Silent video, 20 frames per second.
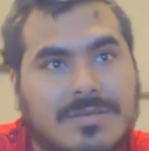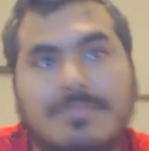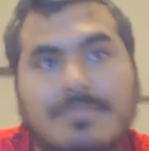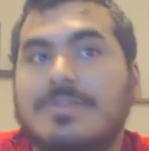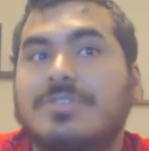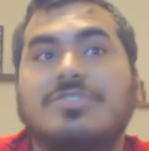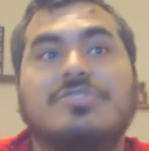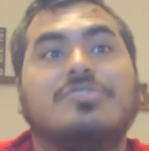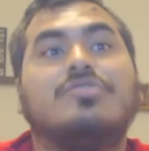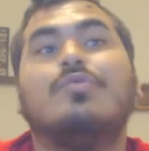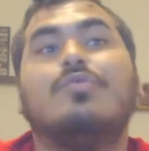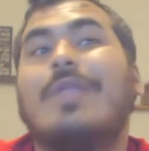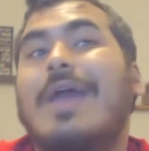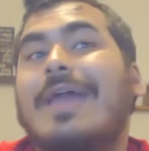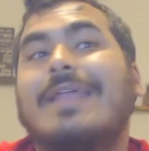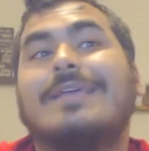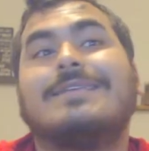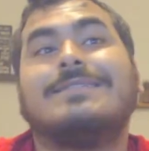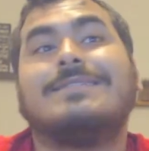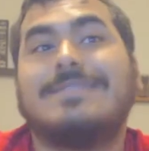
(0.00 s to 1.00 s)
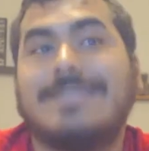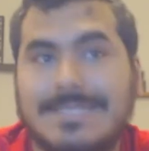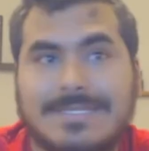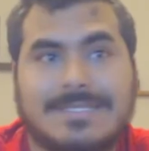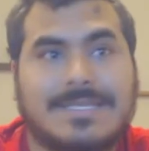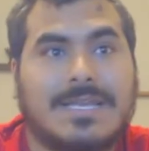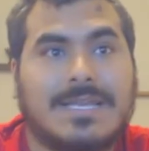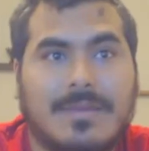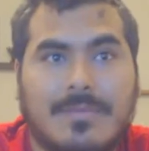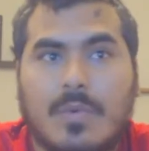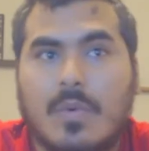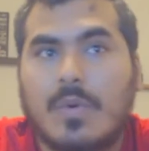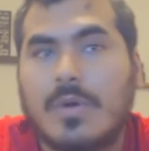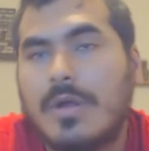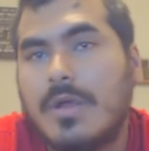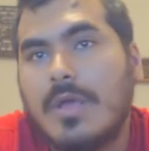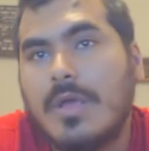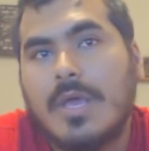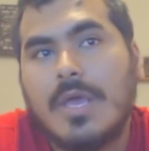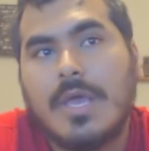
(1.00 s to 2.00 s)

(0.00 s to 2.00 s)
simply just do not exist anymore.